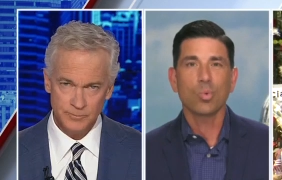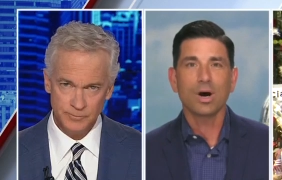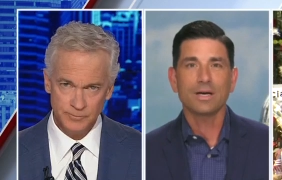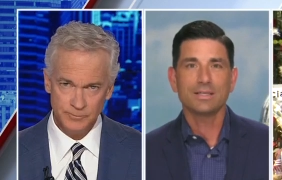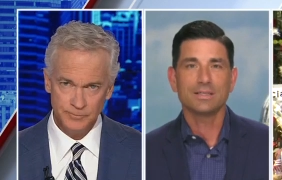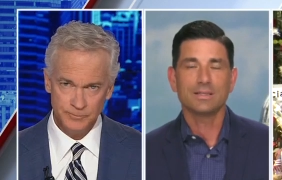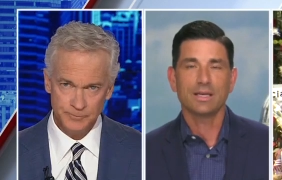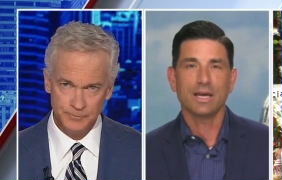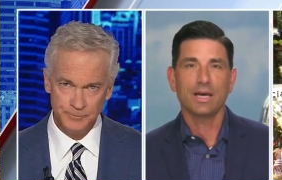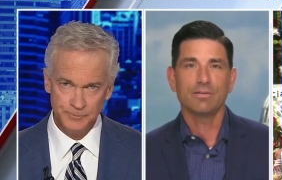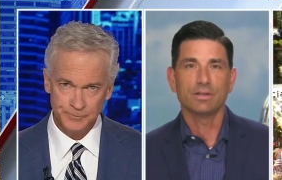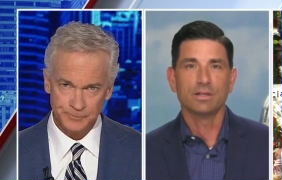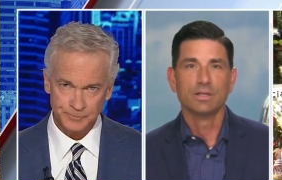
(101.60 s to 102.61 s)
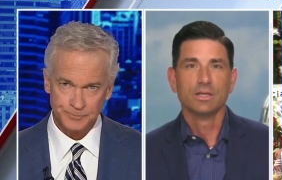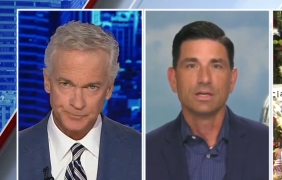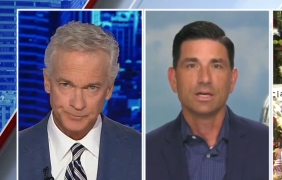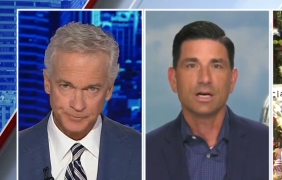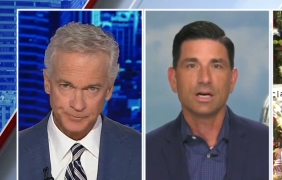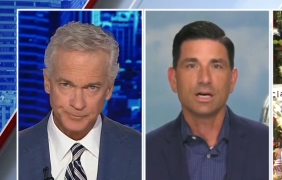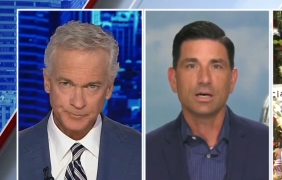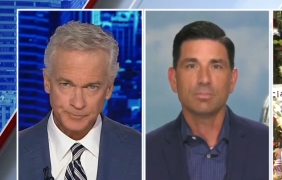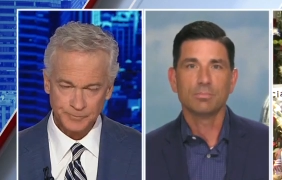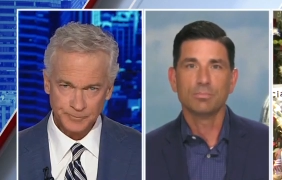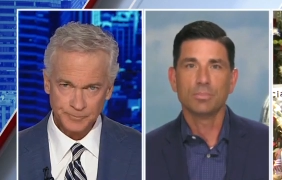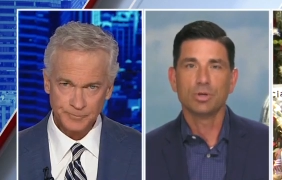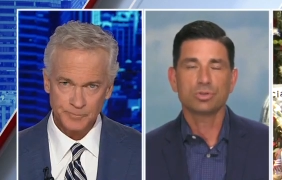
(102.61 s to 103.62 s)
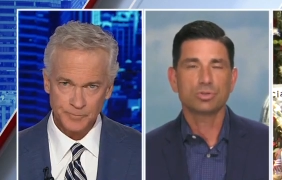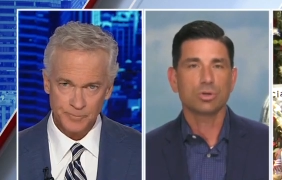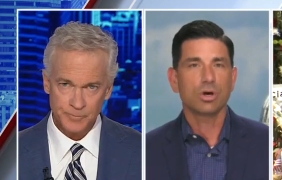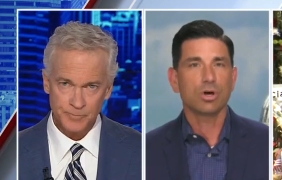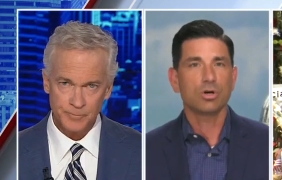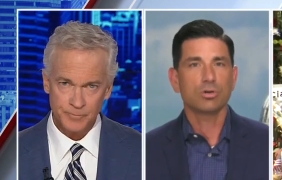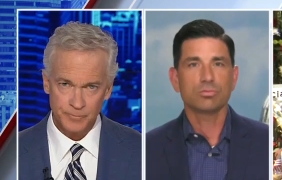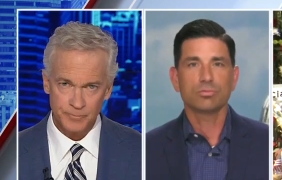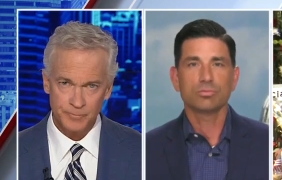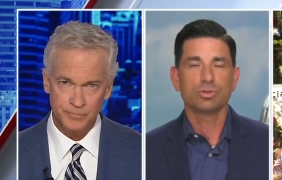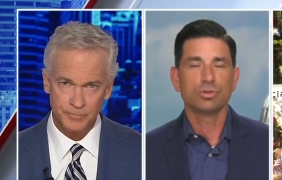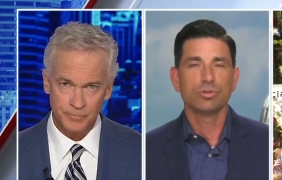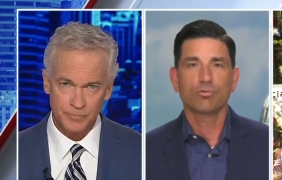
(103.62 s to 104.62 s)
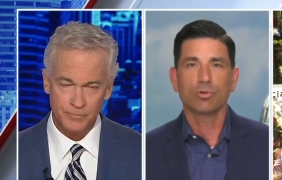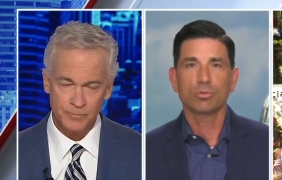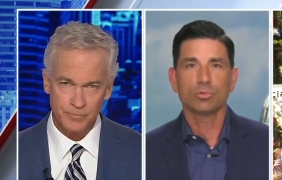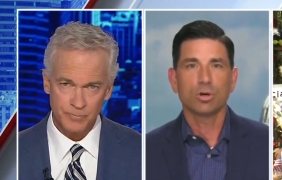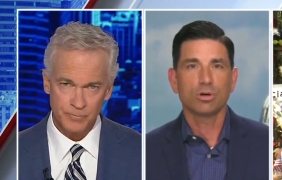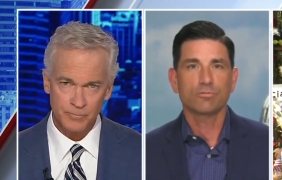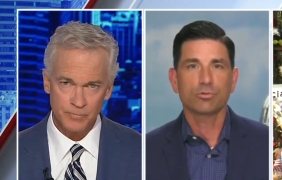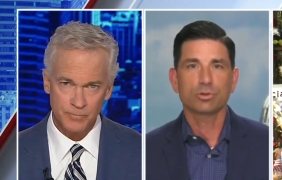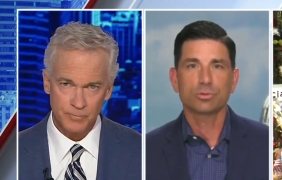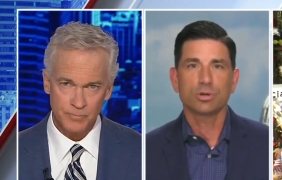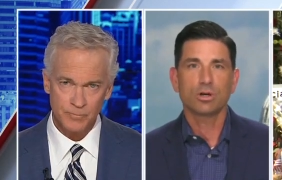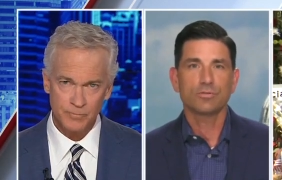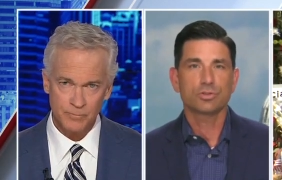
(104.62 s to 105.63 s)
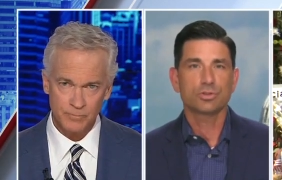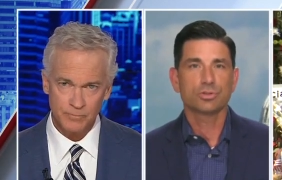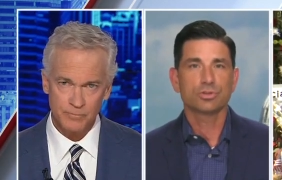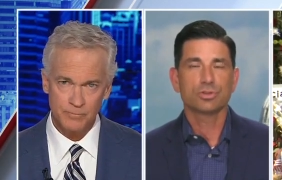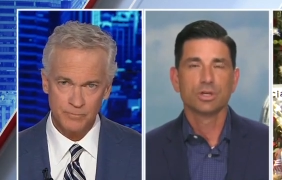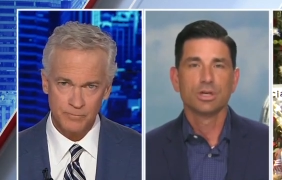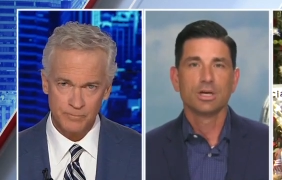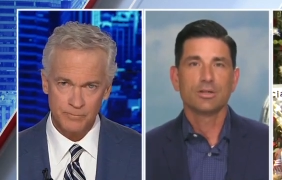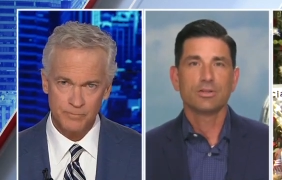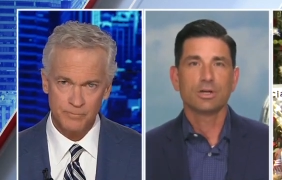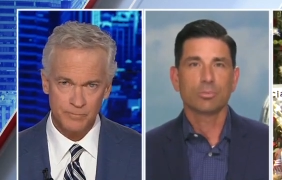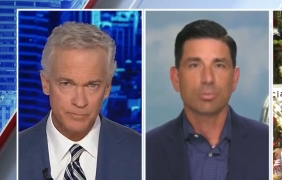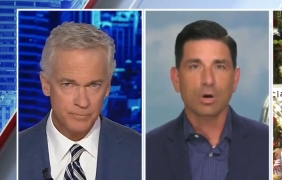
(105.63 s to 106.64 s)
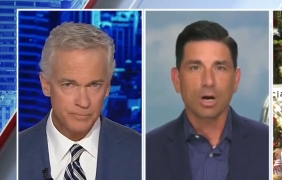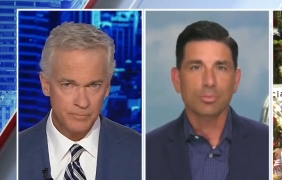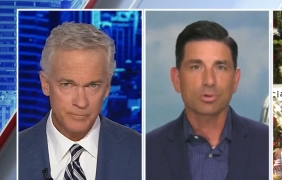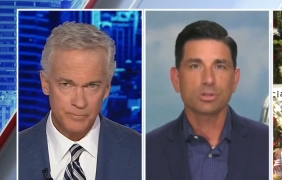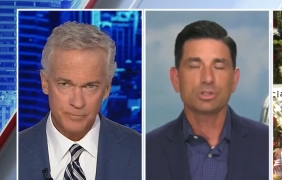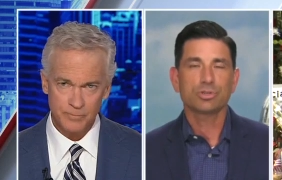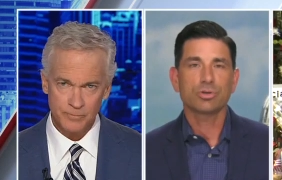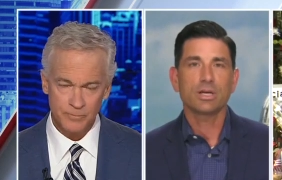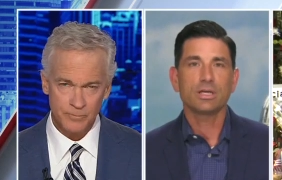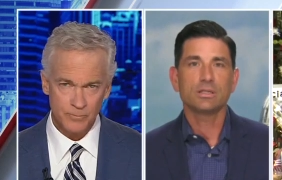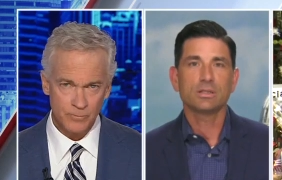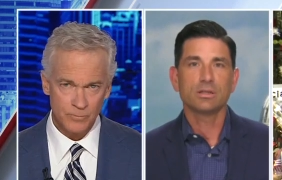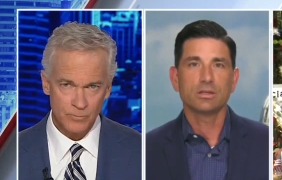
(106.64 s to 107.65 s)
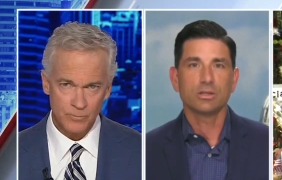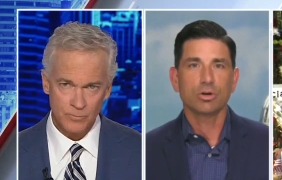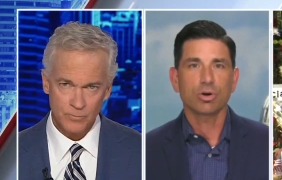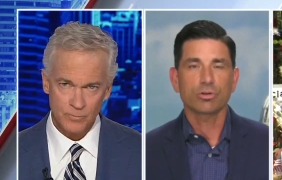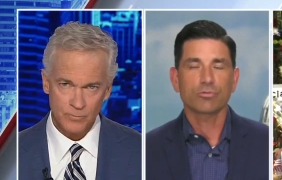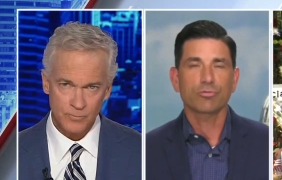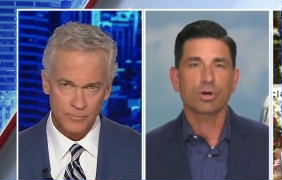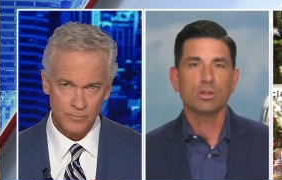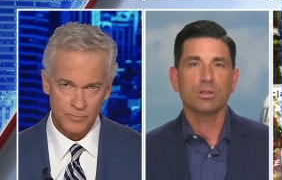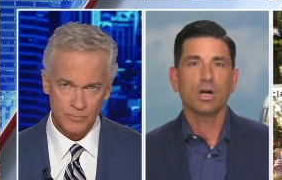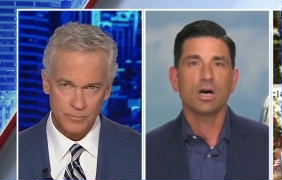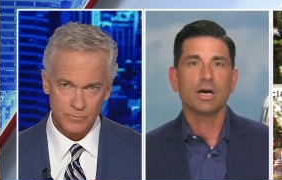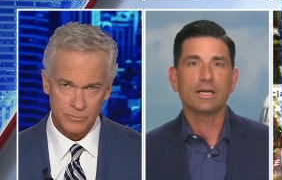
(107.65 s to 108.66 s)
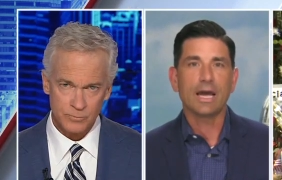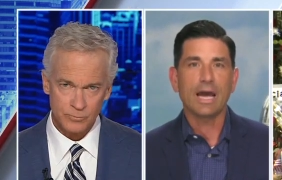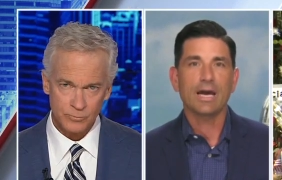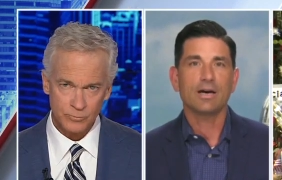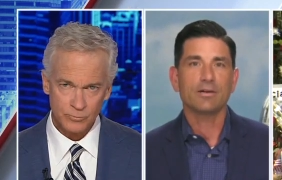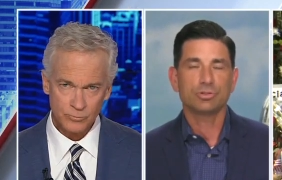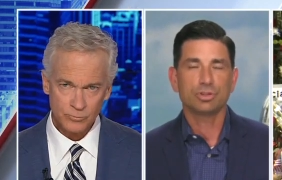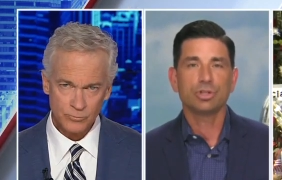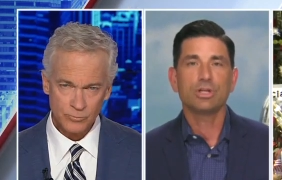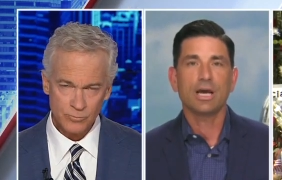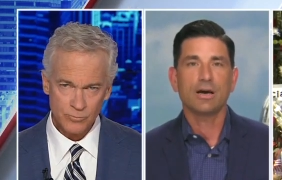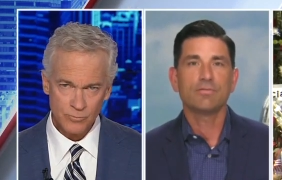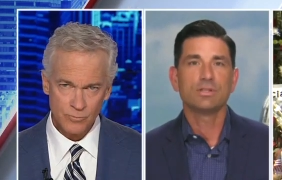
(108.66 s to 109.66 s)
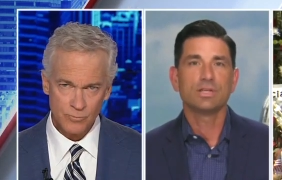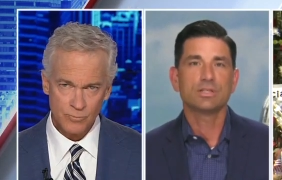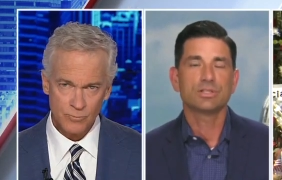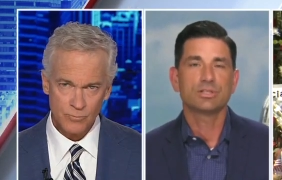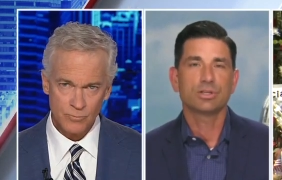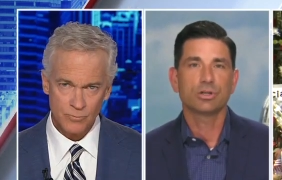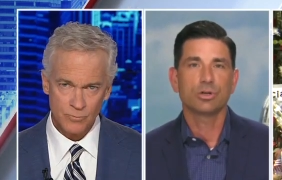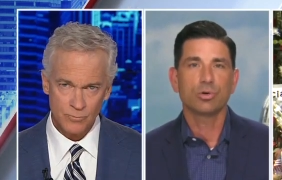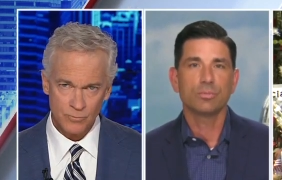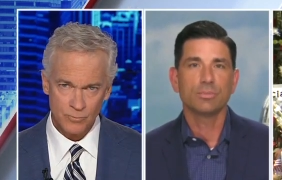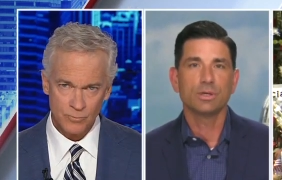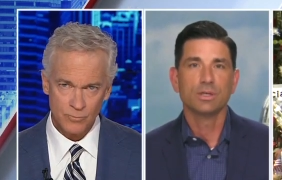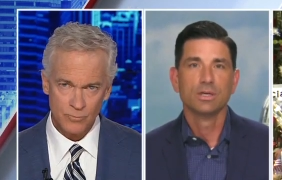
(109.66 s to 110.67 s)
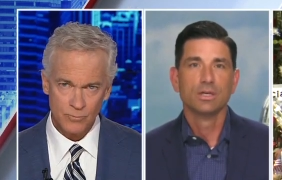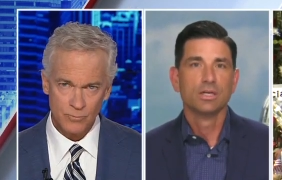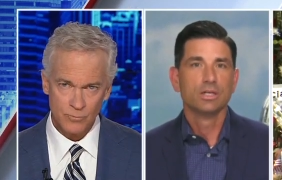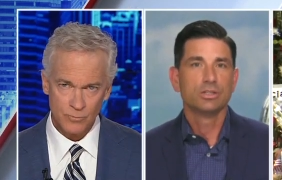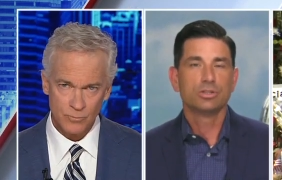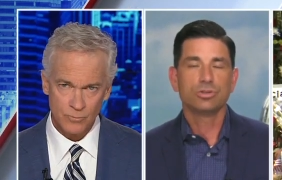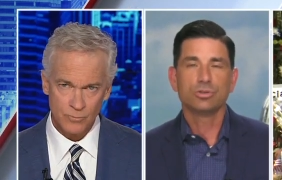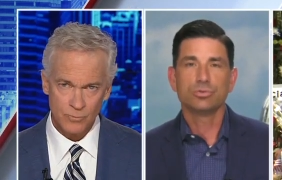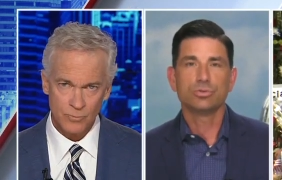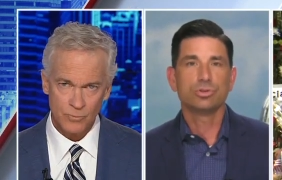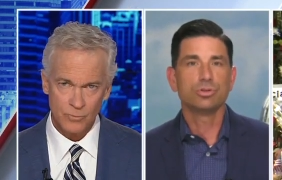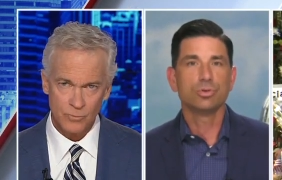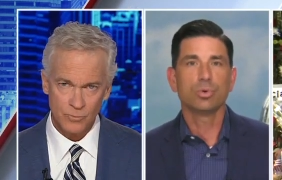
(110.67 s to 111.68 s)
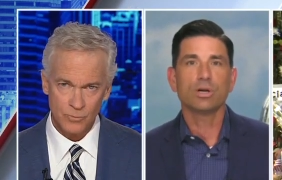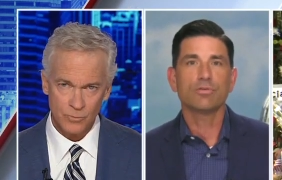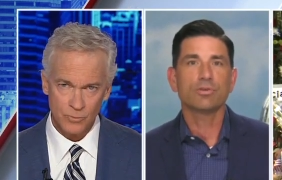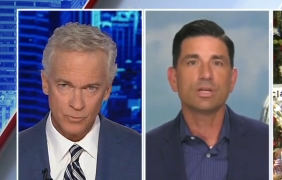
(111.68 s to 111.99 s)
Speaker 1: why didn't they have it? Uh, most all uniform law enforcement officers that are properly trained and on the front line have should have the necessary equipment to, to do whatever